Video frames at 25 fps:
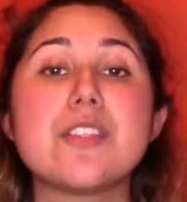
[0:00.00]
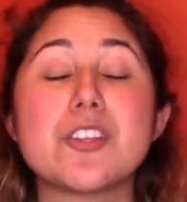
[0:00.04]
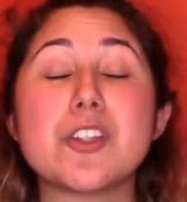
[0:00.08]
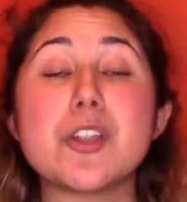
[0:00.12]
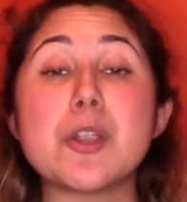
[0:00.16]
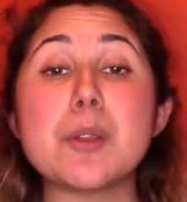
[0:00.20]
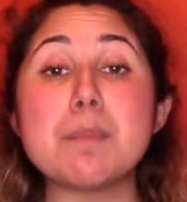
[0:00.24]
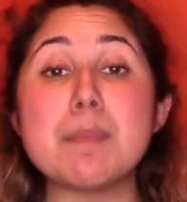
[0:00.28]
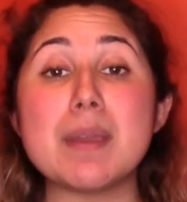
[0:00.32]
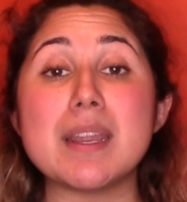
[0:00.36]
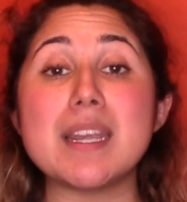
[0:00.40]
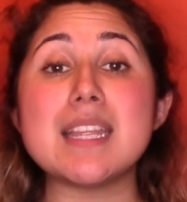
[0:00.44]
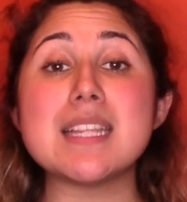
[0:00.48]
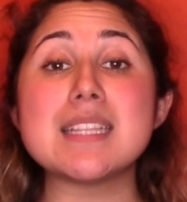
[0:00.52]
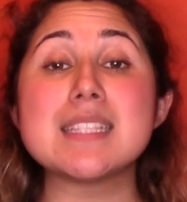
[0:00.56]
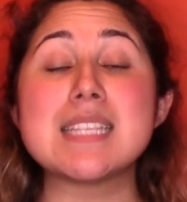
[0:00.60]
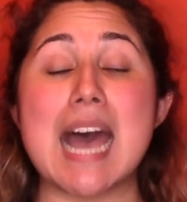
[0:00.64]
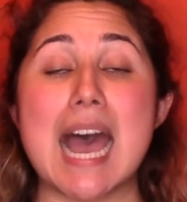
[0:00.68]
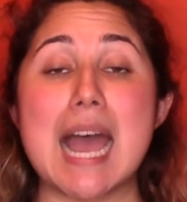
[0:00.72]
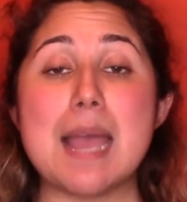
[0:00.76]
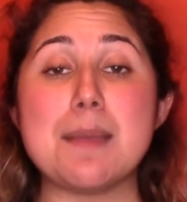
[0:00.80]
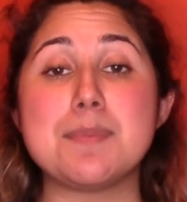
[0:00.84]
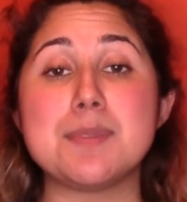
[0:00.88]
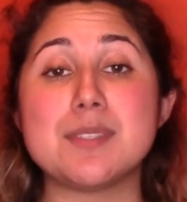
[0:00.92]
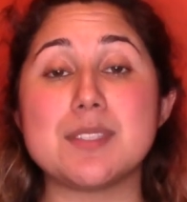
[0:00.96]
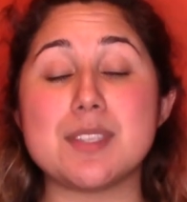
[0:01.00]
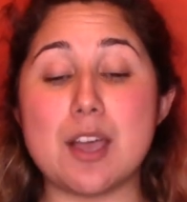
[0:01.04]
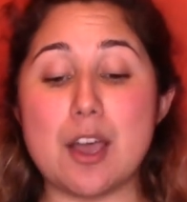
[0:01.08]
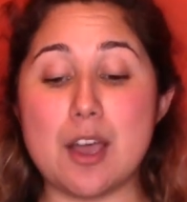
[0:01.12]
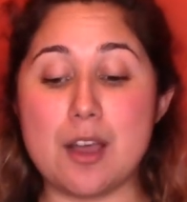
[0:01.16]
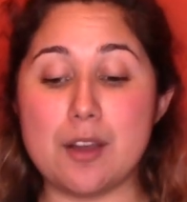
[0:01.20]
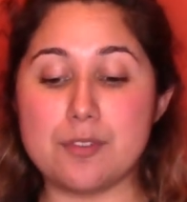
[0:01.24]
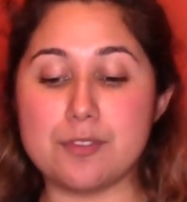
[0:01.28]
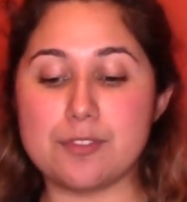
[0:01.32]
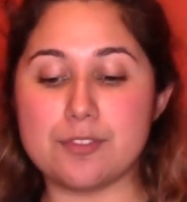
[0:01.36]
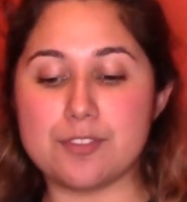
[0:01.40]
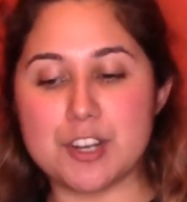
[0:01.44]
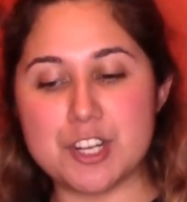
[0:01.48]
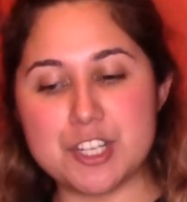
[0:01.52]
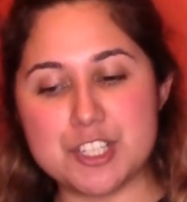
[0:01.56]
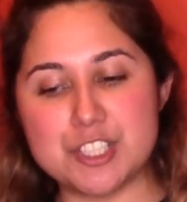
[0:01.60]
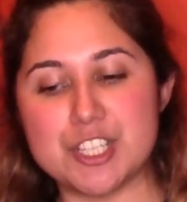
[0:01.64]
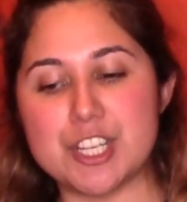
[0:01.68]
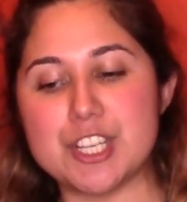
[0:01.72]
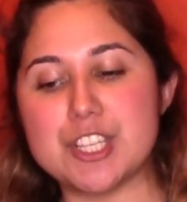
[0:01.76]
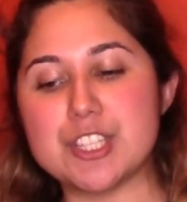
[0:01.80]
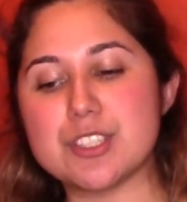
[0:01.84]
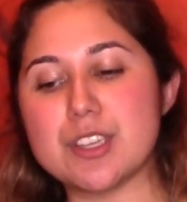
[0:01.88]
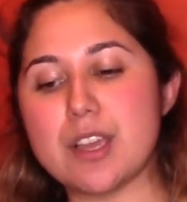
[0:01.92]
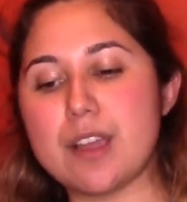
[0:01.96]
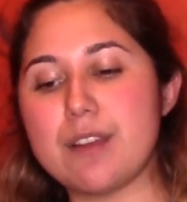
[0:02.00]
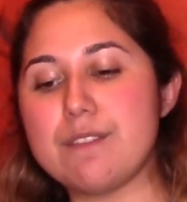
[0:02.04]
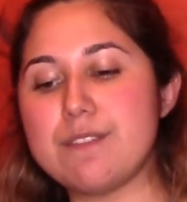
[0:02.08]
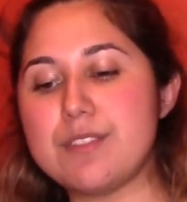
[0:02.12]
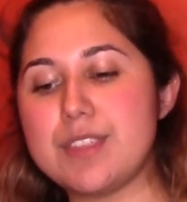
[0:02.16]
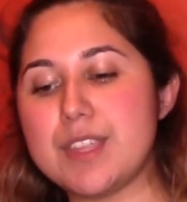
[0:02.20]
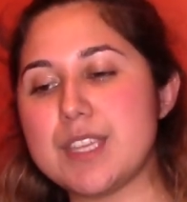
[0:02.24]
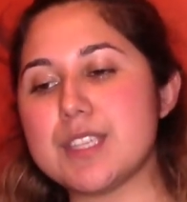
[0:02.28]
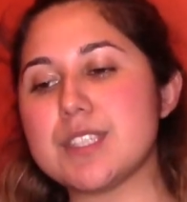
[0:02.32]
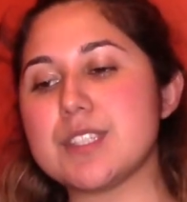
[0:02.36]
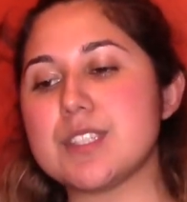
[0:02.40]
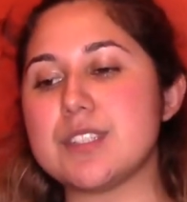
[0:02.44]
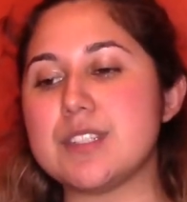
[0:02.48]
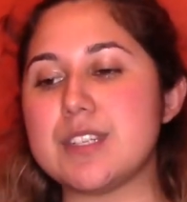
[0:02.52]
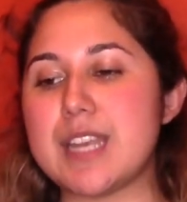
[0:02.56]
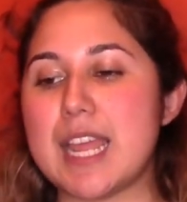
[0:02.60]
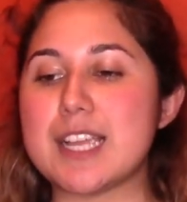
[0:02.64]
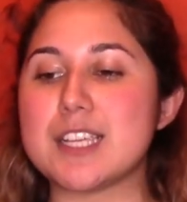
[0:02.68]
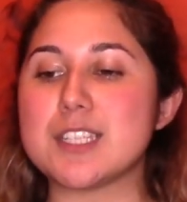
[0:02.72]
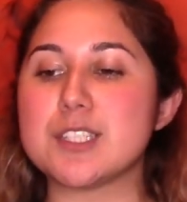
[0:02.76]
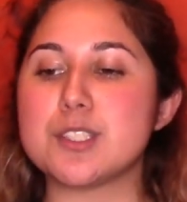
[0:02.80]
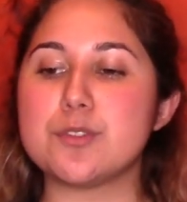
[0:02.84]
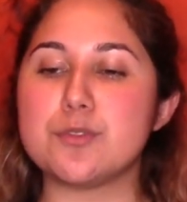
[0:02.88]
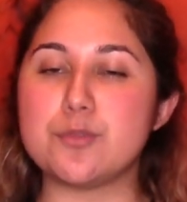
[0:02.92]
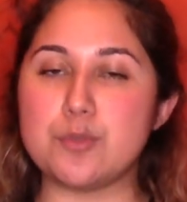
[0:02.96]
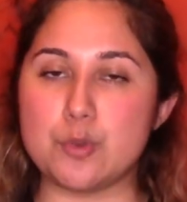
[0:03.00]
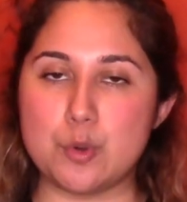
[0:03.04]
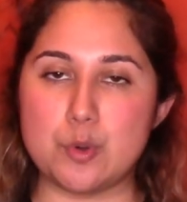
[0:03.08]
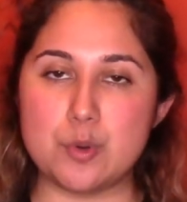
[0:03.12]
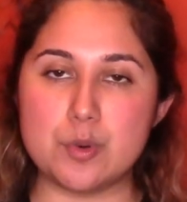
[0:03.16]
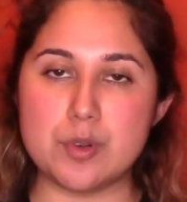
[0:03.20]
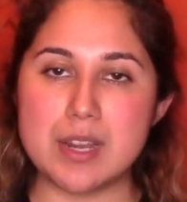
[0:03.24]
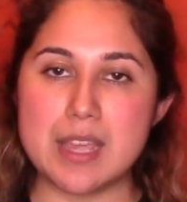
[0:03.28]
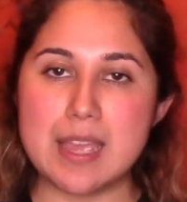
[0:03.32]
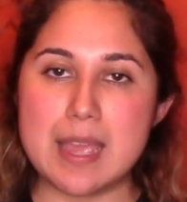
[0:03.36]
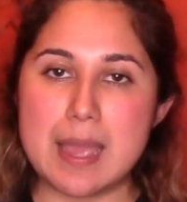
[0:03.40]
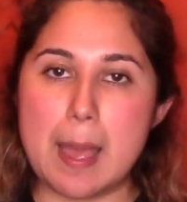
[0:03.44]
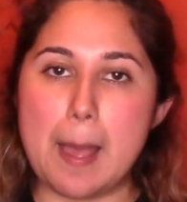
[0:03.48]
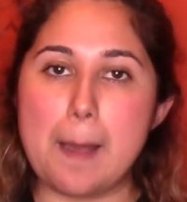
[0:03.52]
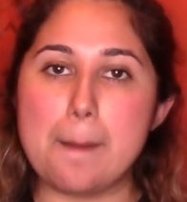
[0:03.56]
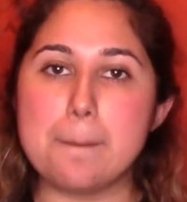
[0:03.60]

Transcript: There are many types of versions of this next food,